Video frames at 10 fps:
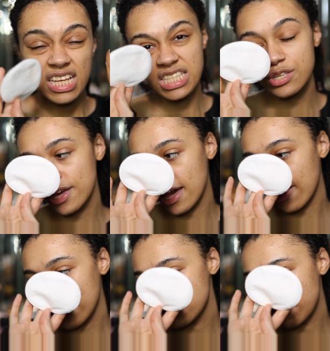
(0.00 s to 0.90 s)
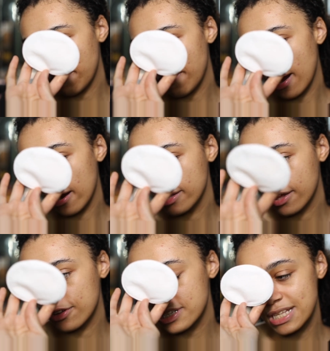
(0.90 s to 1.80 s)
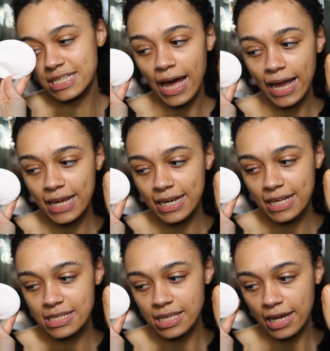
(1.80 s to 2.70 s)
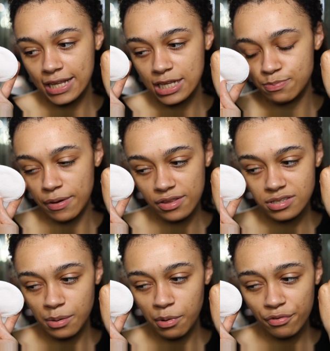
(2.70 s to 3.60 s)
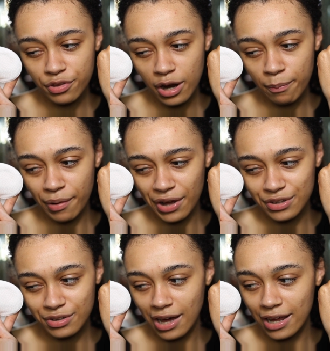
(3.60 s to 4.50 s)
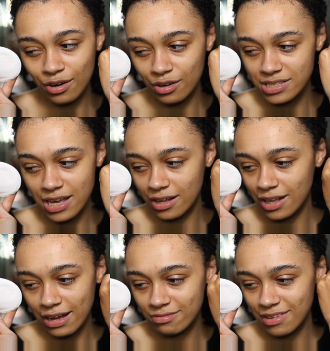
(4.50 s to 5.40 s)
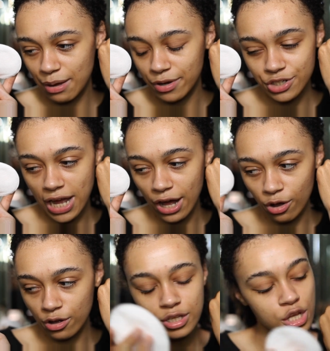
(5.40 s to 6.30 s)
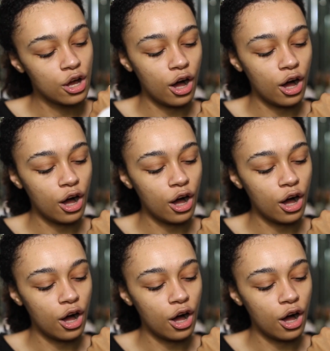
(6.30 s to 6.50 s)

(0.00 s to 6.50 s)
So yeah, that is a bit better. Like there's the tiniest, tiniest bit that's come off there, but you cannot tell that much at all.